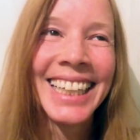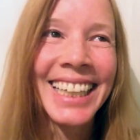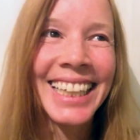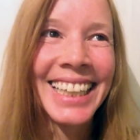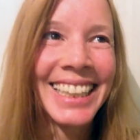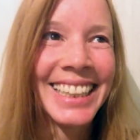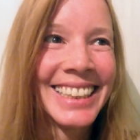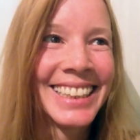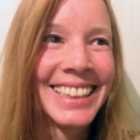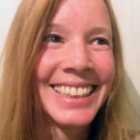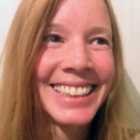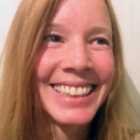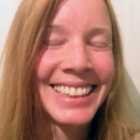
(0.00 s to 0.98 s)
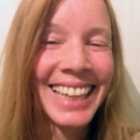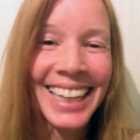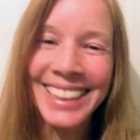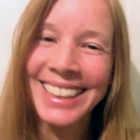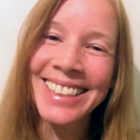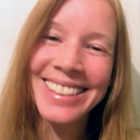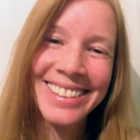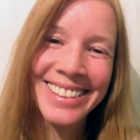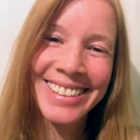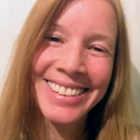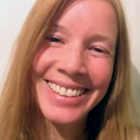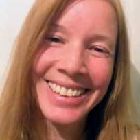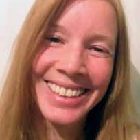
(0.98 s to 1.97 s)
And yeah, let's,
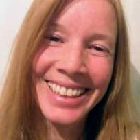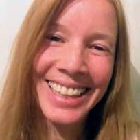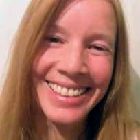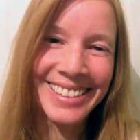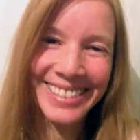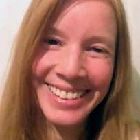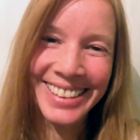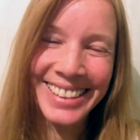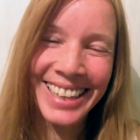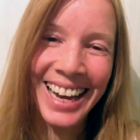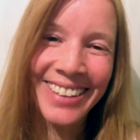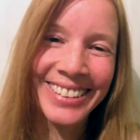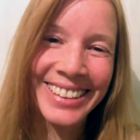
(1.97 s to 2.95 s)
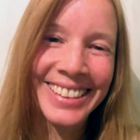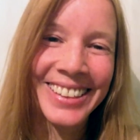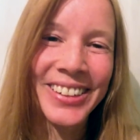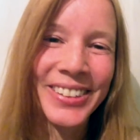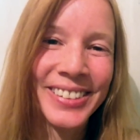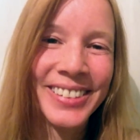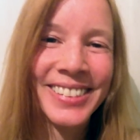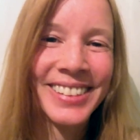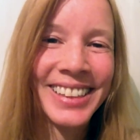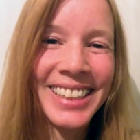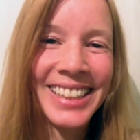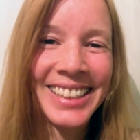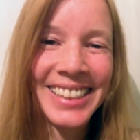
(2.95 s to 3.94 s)
let's see how it goes
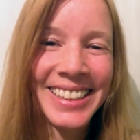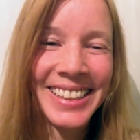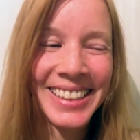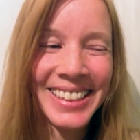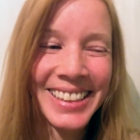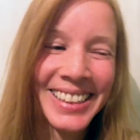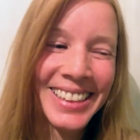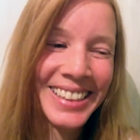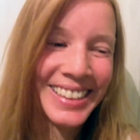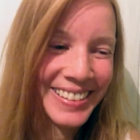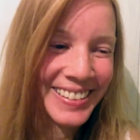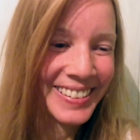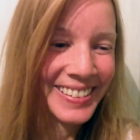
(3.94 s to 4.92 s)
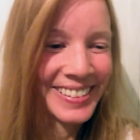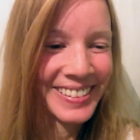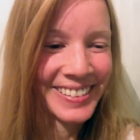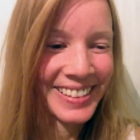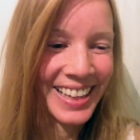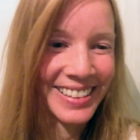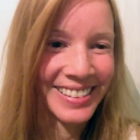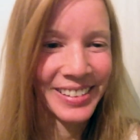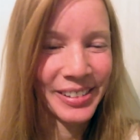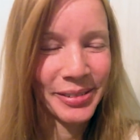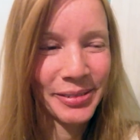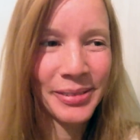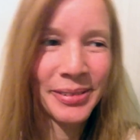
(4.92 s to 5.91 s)
in this sense
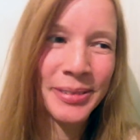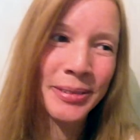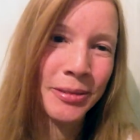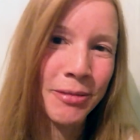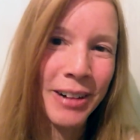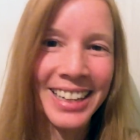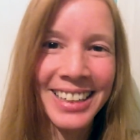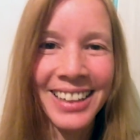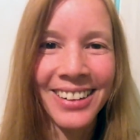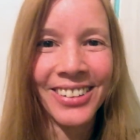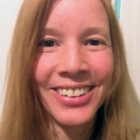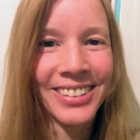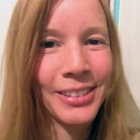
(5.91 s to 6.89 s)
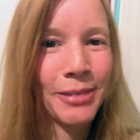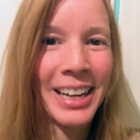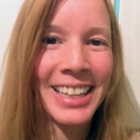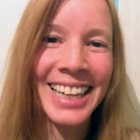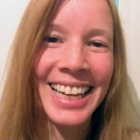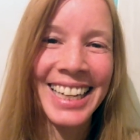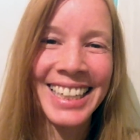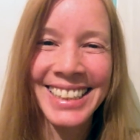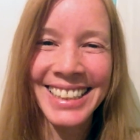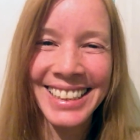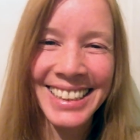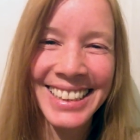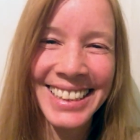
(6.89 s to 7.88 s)
of weight loss, weight gain.
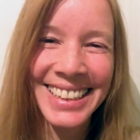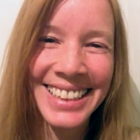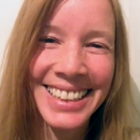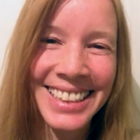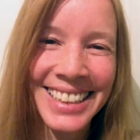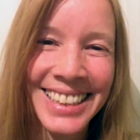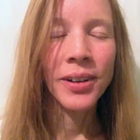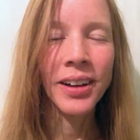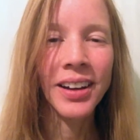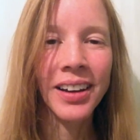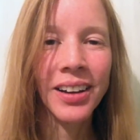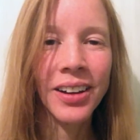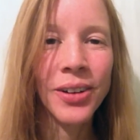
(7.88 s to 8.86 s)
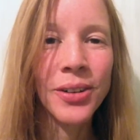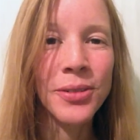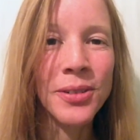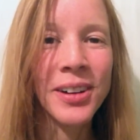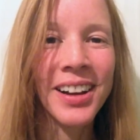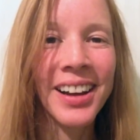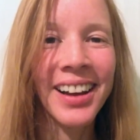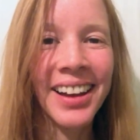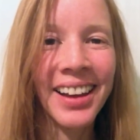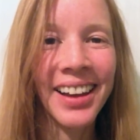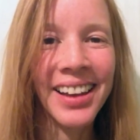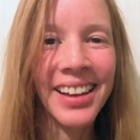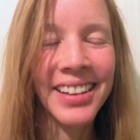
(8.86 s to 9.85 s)
Oh,
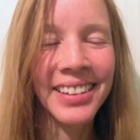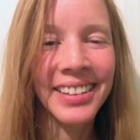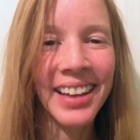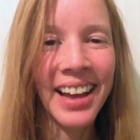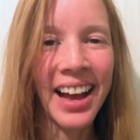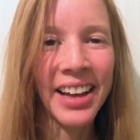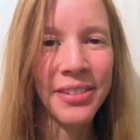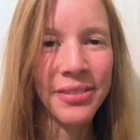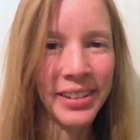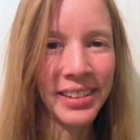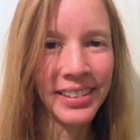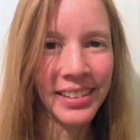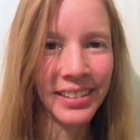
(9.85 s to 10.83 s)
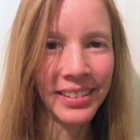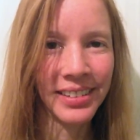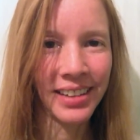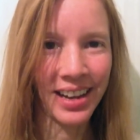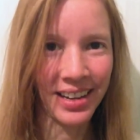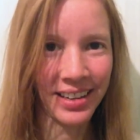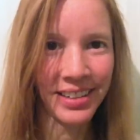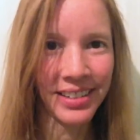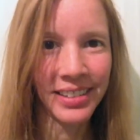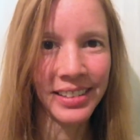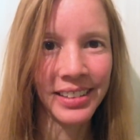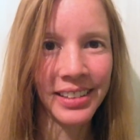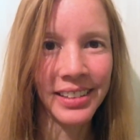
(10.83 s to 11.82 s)
and I felt
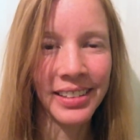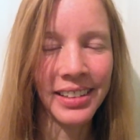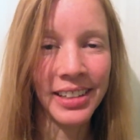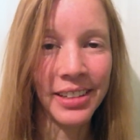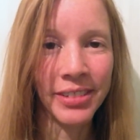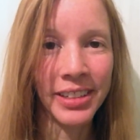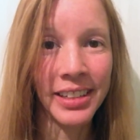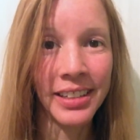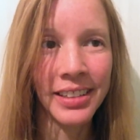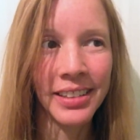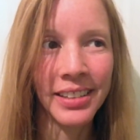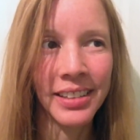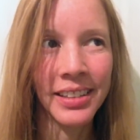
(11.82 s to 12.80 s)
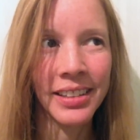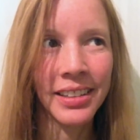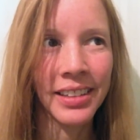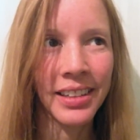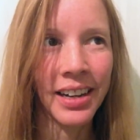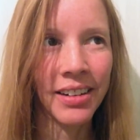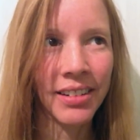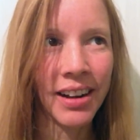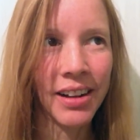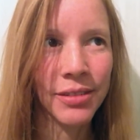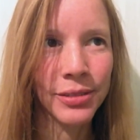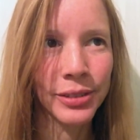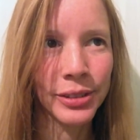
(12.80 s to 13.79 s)
tired in the evening
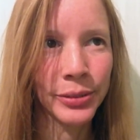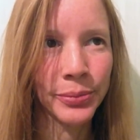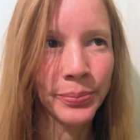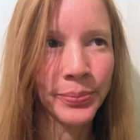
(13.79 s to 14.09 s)
around